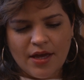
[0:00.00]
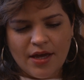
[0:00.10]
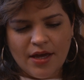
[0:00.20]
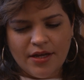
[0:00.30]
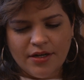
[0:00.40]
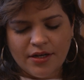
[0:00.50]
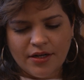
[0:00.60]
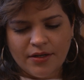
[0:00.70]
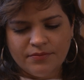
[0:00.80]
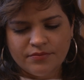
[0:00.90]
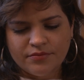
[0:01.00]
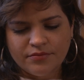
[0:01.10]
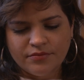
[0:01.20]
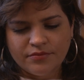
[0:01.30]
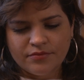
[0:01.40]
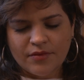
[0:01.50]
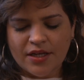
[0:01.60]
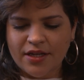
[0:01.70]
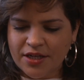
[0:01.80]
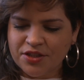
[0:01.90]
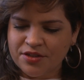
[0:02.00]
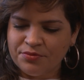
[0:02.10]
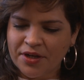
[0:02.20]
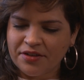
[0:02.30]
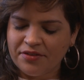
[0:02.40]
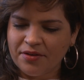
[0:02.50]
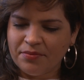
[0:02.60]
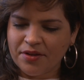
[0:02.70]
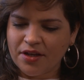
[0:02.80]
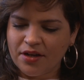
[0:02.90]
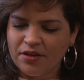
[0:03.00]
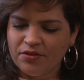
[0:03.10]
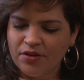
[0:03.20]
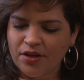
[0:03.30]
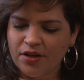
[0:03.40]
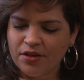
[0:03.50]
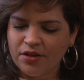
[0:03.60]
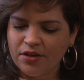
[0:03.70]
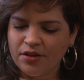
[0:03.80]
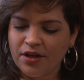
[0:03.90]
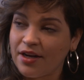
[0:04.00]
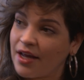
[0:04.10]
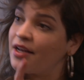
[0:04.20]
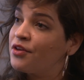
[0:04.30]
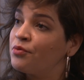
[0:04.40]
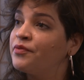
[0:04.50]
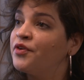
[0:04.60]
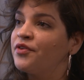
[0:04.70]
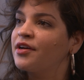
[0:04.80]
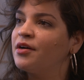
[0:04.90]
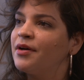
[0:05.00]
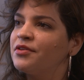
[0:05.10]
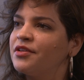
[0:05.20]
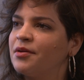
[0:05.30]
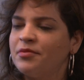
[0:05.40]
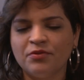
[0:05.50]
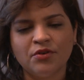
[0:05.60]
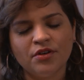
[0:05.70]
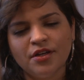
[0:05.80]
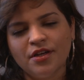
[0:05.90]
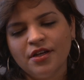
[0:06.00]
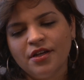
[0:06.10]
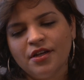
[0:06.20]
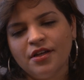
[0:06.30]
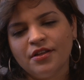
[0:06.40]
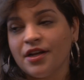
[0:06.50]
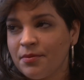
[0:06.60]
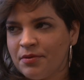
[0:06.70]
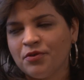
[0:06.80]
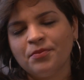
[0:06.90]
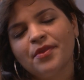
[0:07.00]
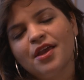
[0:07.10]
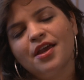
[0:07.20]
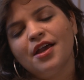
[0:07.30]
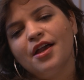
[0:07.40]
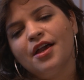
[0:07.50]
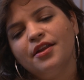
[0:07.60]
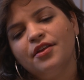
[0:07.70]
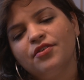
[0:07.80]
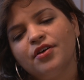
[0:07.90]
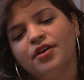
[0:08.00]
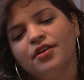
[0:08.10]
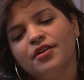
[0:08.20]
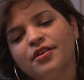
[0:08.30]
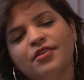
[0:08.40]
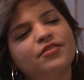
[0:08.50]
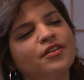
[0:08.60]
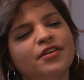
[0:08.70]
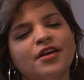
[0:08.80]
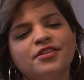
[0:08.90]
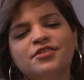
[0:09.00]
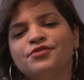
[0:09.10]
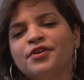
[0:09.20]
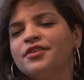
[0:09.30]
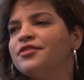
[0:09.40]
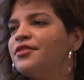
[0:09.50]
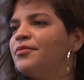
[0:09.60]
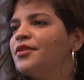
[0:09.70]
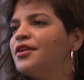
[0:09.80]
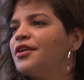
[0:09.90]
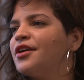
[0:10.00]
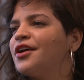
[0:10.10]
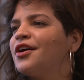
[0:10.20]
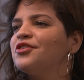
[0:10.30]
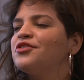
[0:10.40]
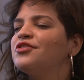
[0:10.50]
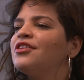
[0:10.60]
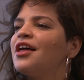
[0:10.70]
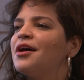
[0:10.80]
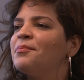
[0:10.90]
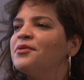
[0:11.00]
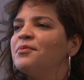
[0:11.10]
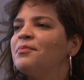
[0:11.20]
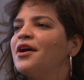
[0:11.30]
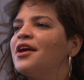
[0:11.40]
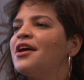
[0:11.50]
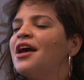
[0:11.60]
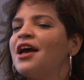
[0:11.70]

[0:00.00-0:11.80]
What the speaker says: and he had just directed something, and he's like, and the reviews had come out the night before, and he's like, listen, I just directed something and I got slammed by